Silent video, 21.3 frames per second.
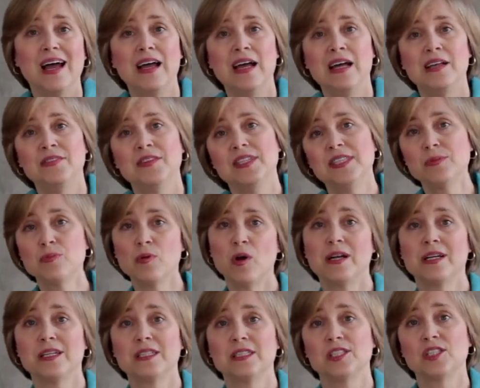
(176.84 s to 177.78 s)
And this
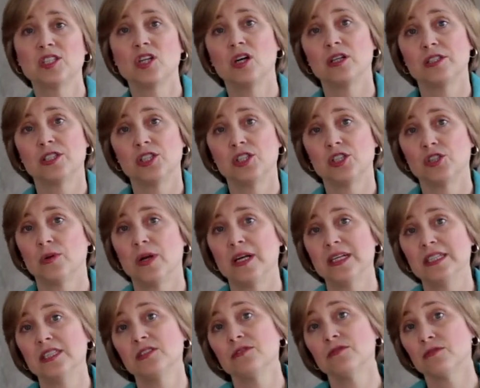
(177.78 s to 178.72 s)
product is called
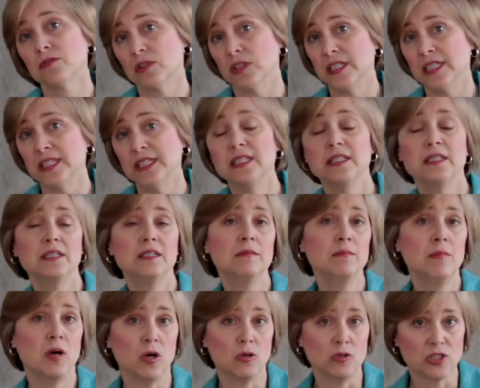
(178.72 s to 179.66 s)
Stress Free
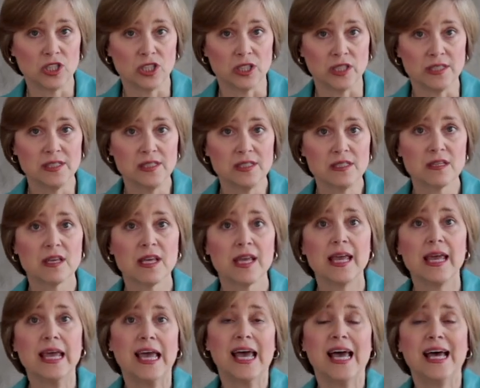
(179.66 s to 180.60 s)
Emotions,
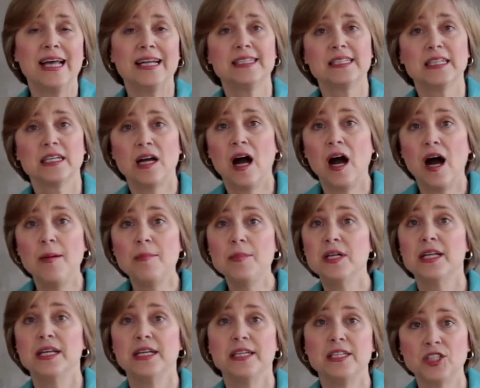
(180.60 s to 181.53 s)
and it's a
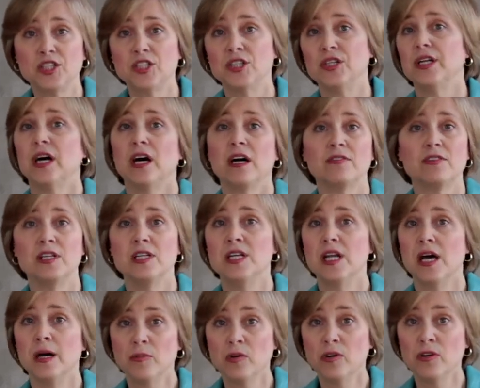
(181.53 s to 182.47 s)
combination of a
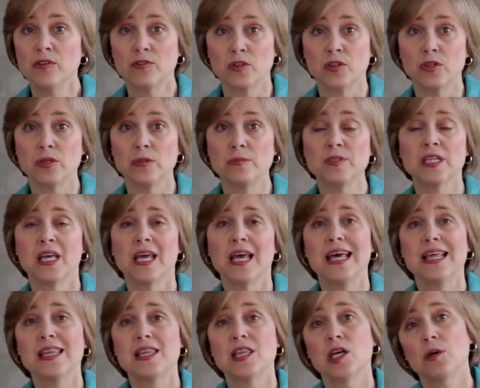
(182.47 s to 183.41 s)
number of herbs
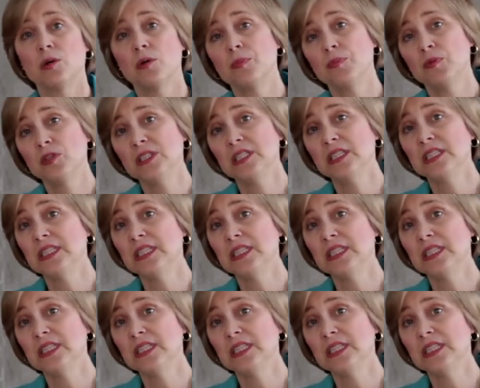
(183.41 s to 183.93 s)
that are put